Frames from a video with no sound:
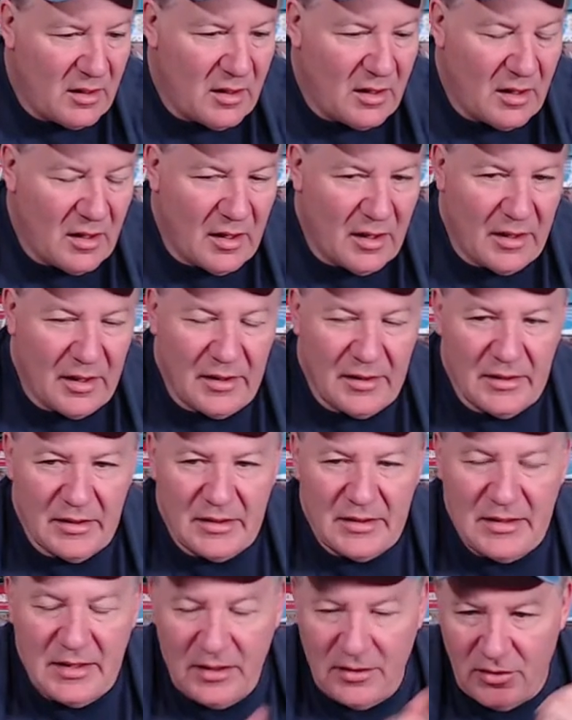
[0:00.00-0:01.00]
uh, in the
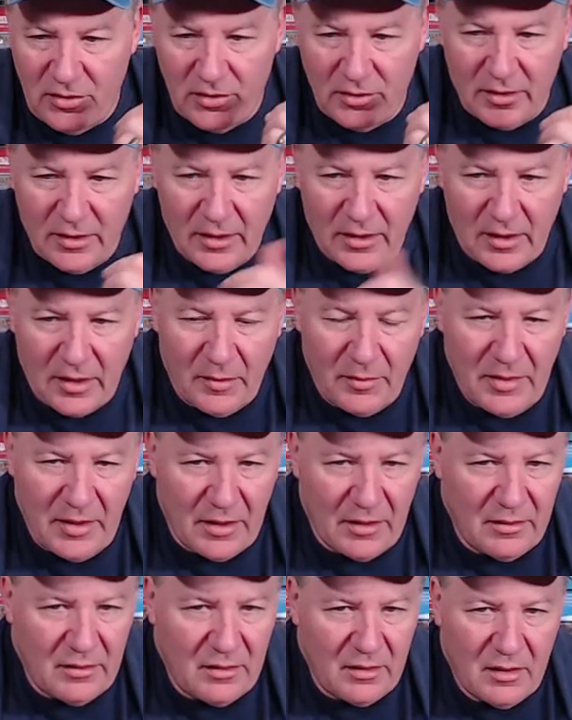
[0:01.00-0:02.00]
senior league up
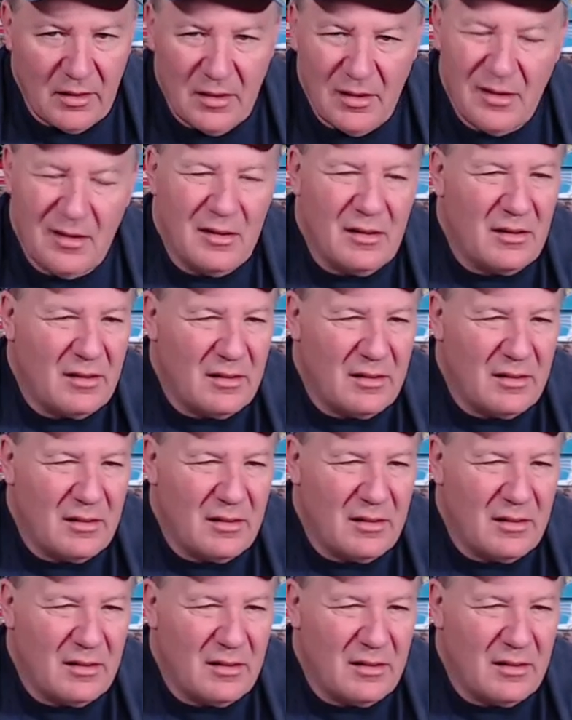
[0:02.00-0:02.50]
here. Uh,